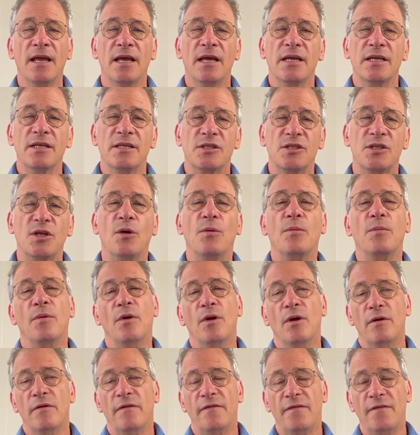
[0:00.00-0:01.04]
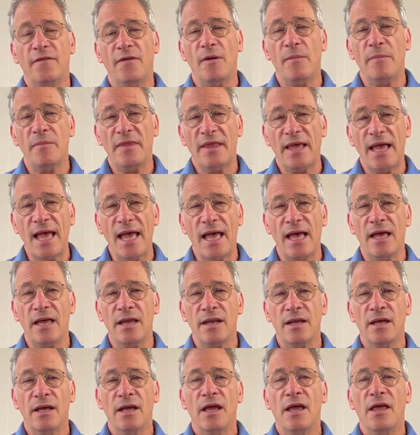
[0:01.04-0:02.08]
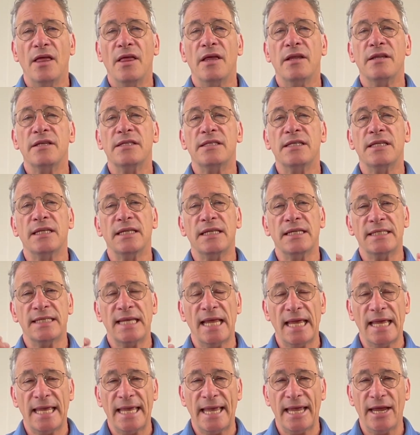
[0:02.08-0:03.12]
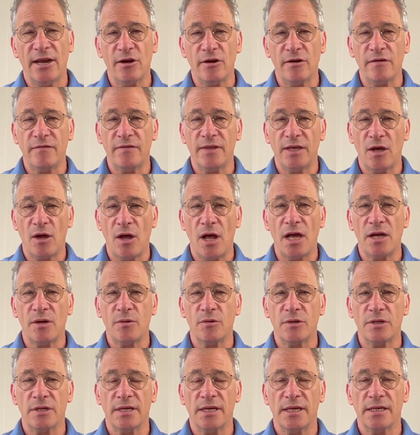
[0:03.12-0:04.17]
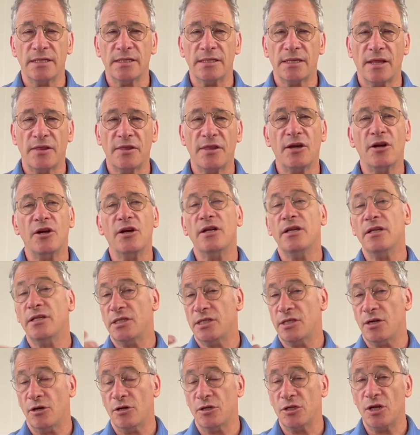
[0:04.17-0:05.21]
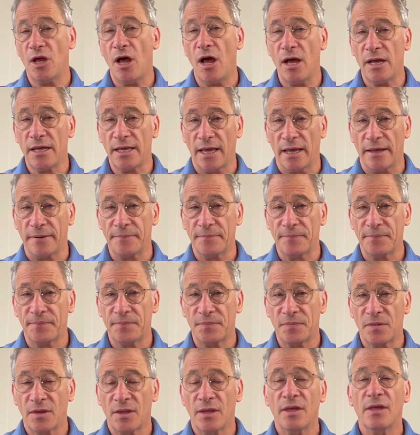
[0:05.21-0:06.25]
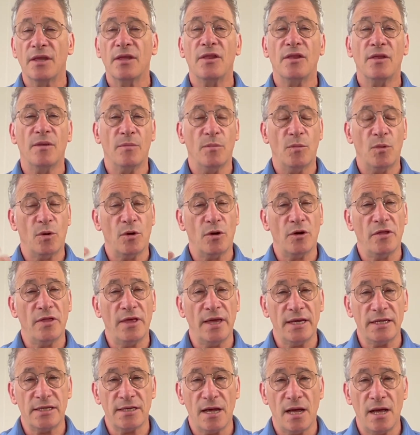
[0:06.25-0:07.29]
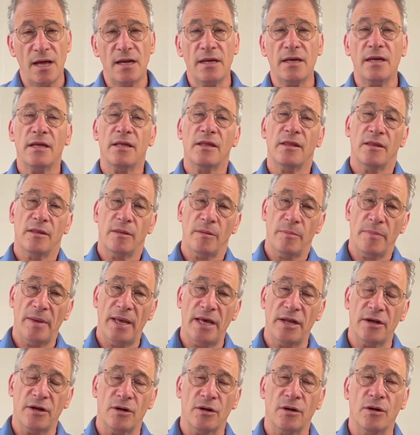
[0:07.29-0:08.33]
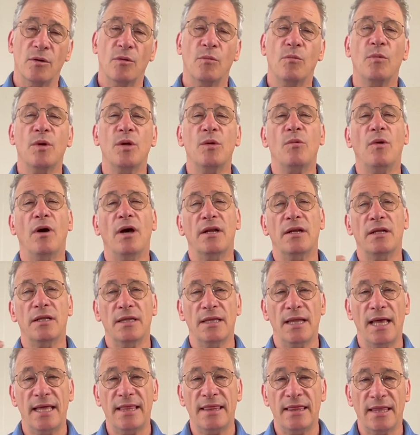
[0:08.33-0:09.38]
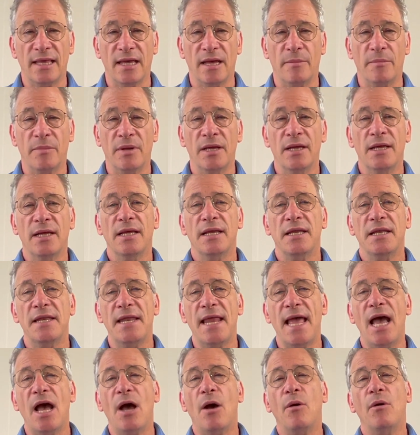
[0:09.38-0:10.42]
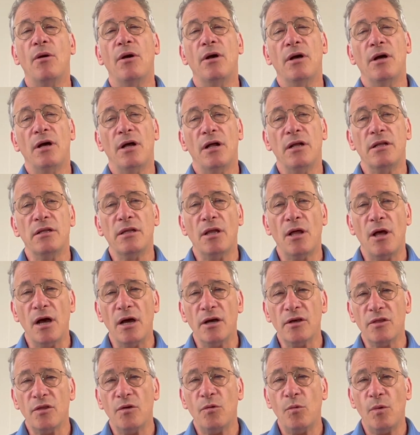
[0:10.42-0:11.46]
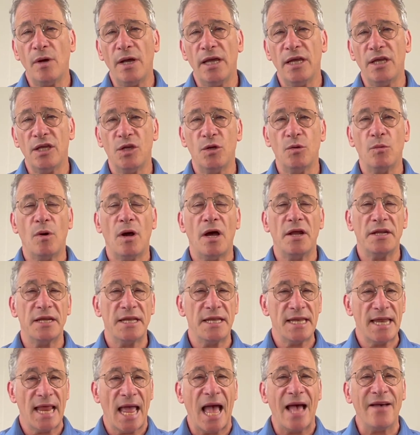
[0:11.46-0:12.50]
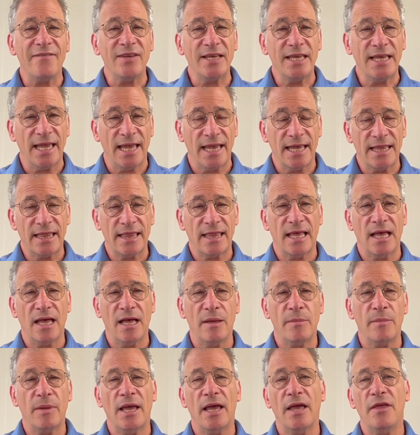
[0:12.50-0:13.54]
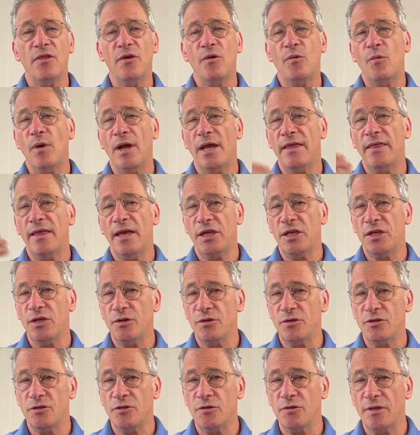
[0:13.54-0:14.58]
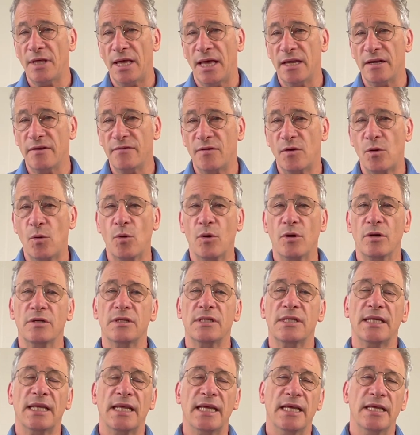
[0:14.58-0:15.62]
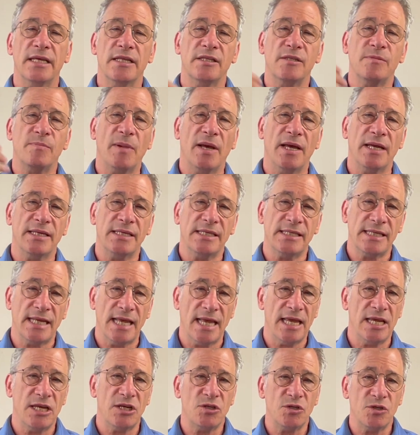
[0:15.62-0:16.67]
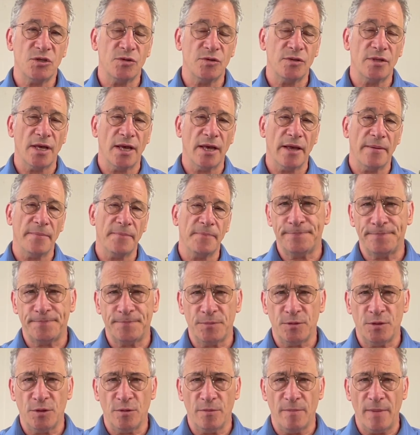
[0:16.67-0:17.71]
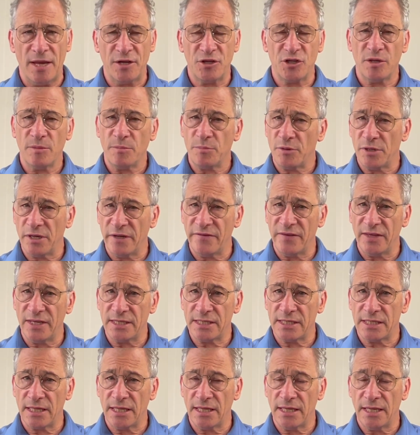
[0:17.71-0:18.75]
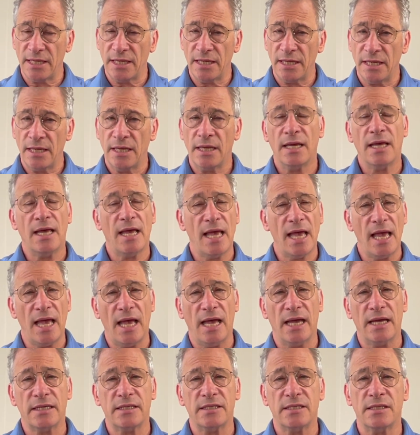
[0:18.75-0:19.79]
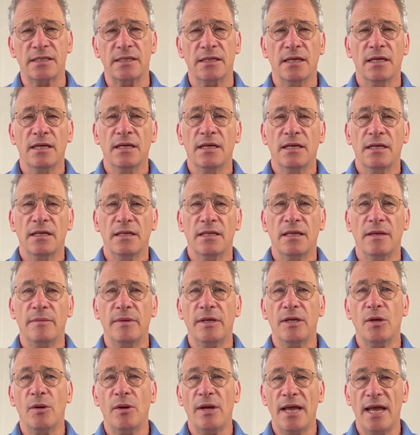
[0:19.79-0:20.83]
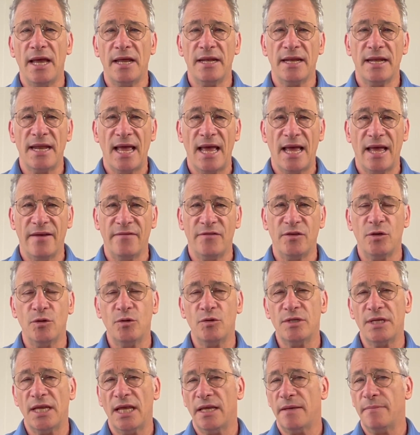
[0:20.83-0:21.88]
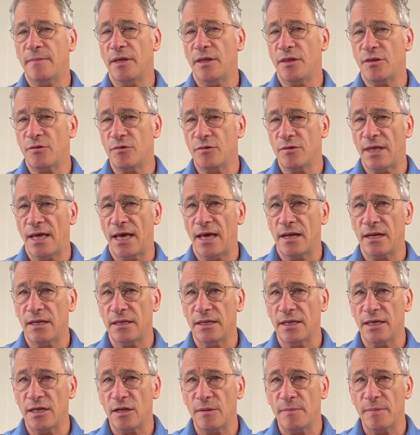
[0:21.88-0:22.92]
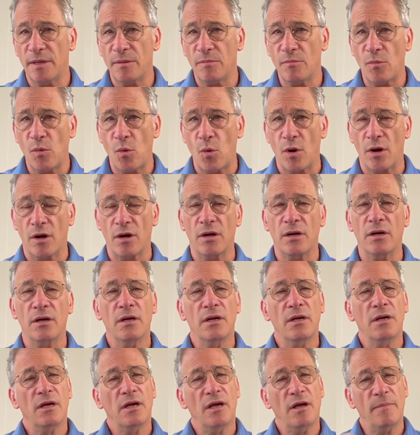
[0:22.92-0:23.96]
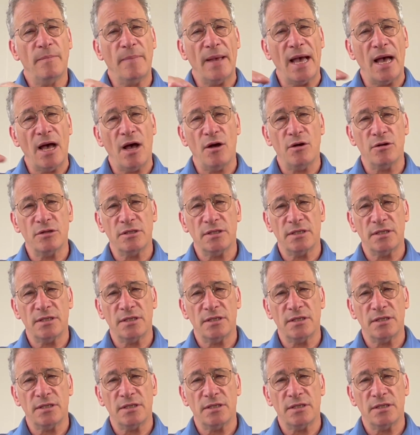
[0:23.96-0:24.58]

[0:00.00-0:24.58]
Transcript: So from that, to take care of the awkwardness, they're going to start talking. The more they talk, the better. We want to let them. Now, along the way, you want to navigate them, and the way that you do that, of course, is by saying to them, you mentioned previously X, let me go ahead and have you take me through that a little bit more about,